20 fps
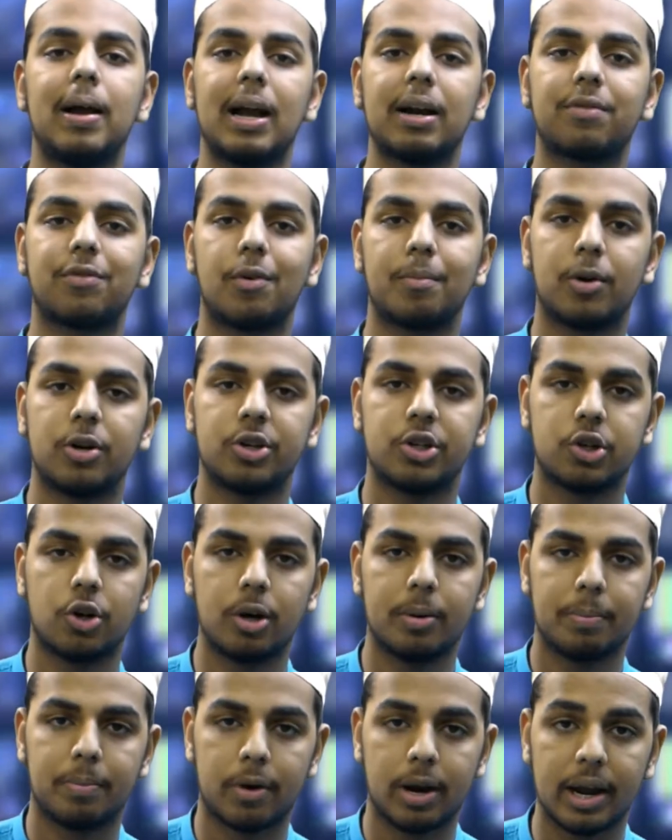back from our
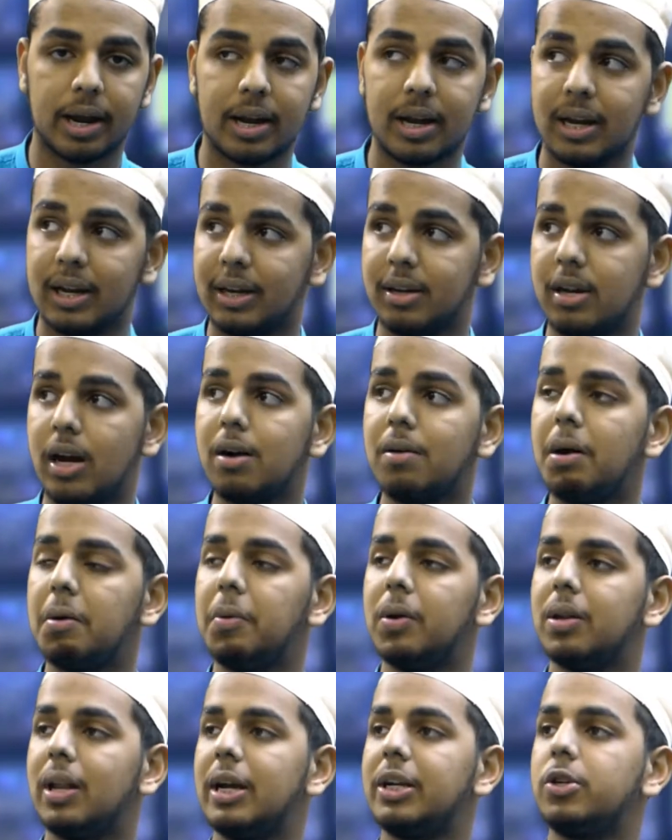short break. Now I
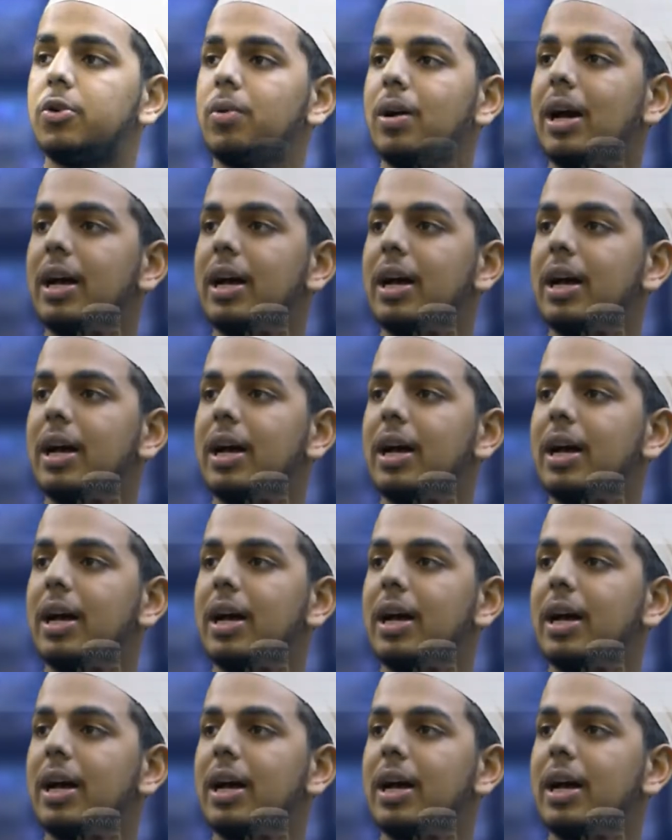would like to